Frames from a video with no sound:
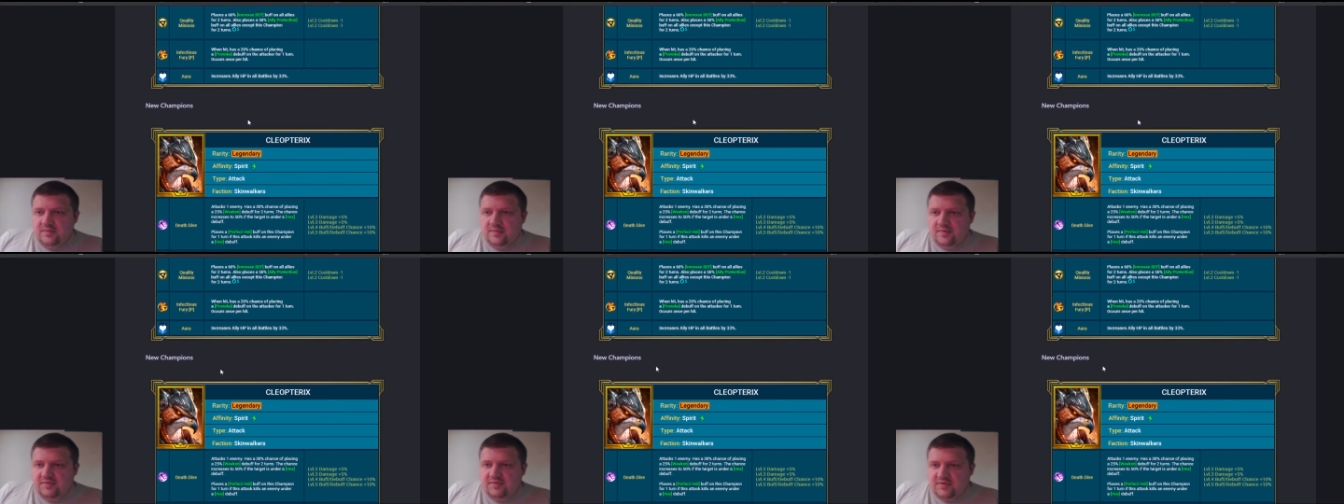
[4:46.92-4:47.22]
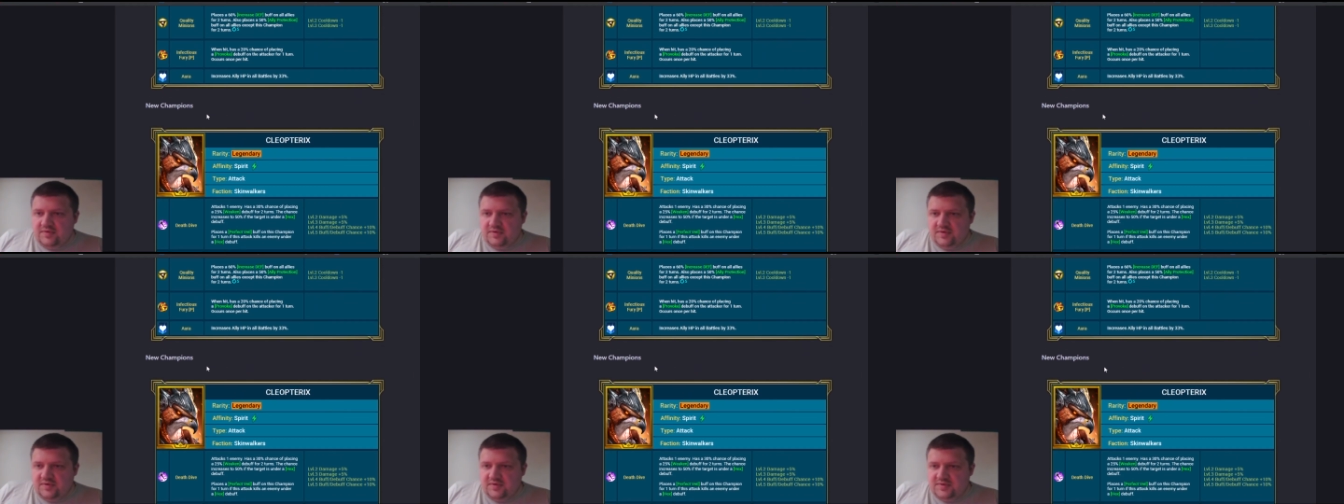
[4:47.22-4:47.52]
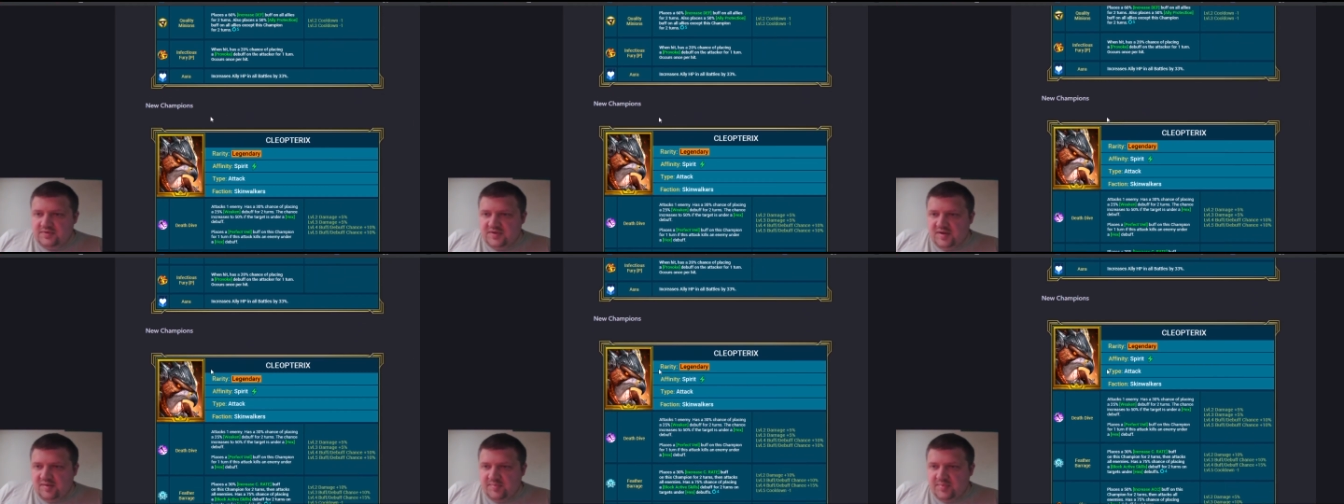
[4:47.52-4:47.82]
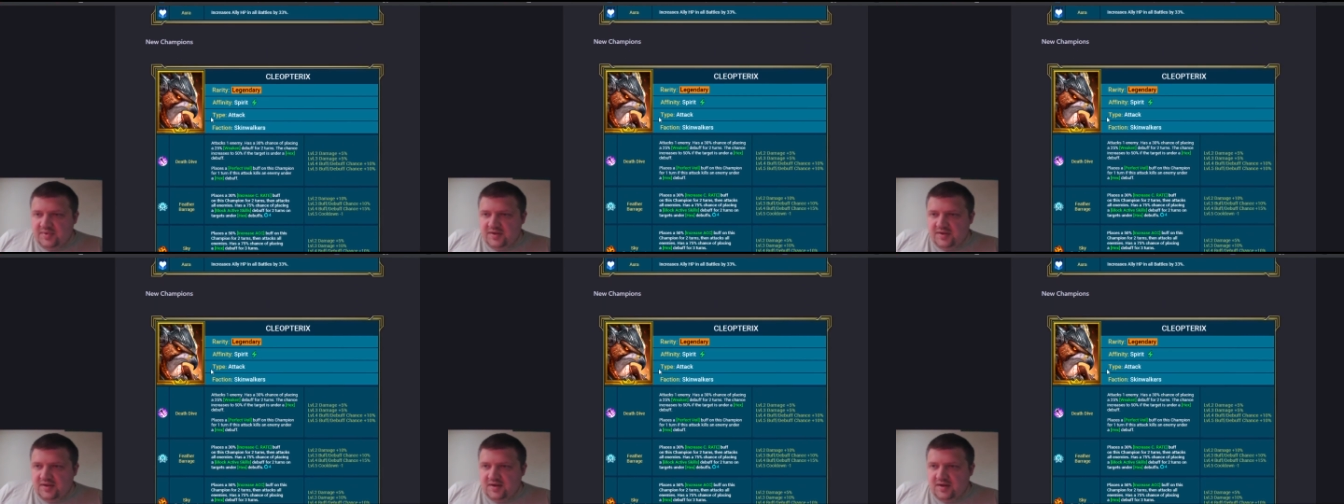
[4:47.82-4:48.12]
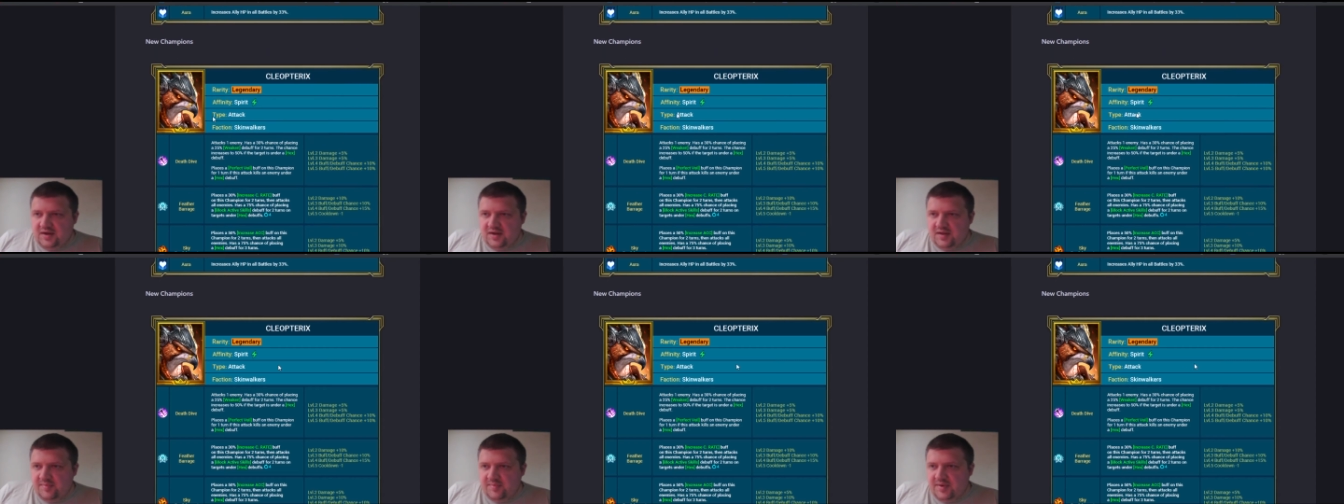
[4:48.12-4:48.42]
Got a new champion,
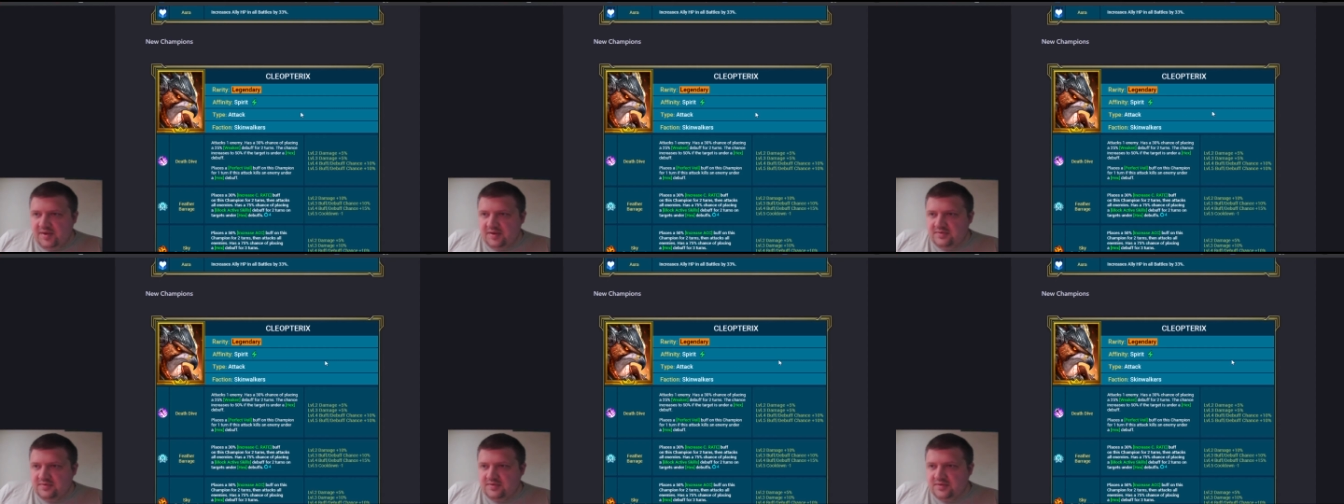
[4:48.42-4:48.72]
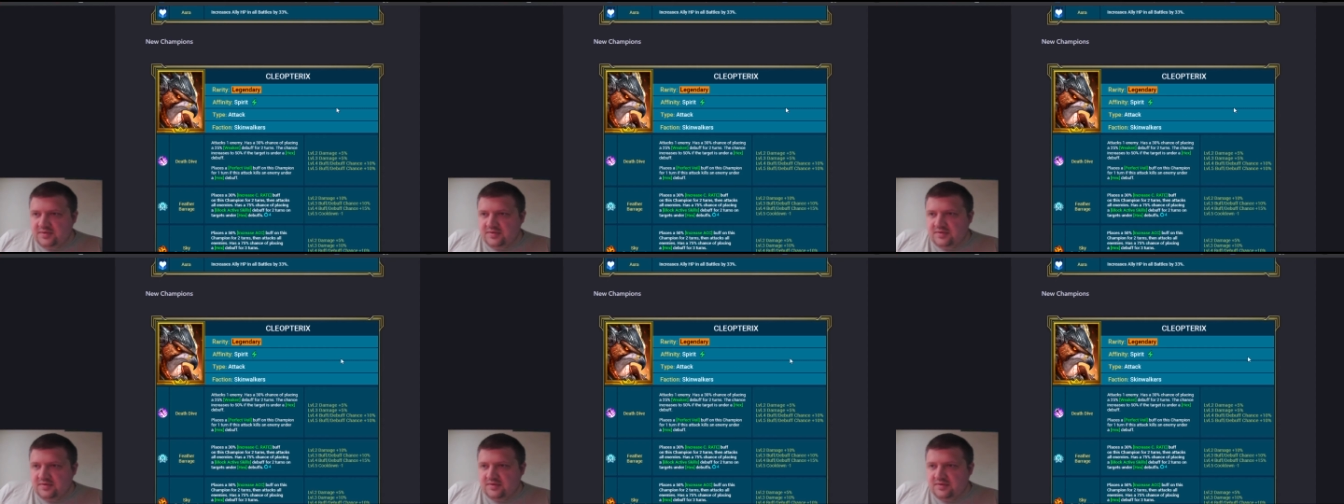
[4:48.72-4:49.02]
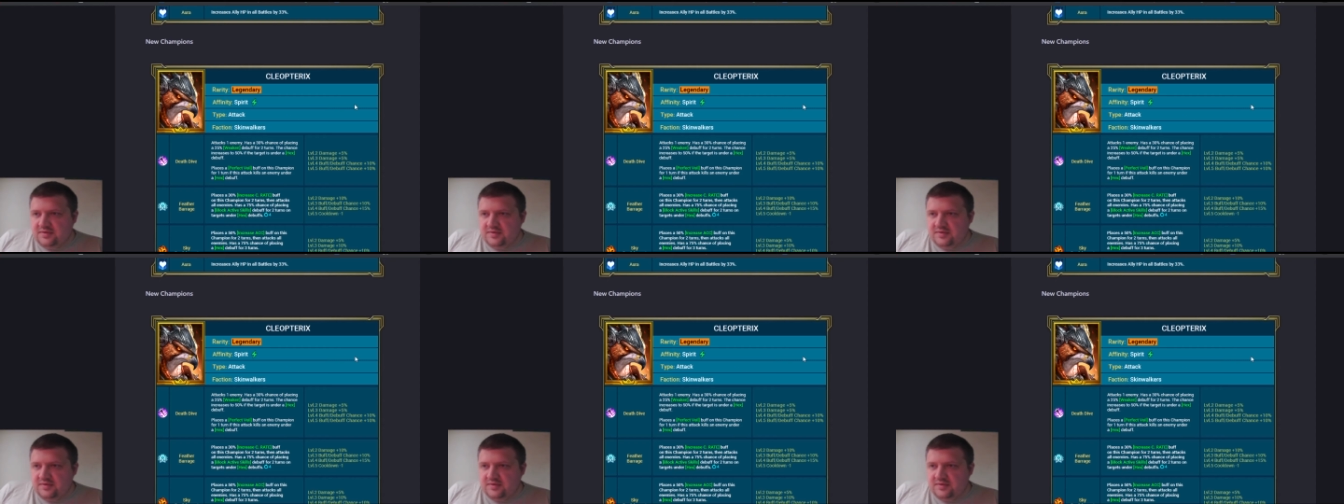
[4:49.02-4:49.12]
Cleopatrix.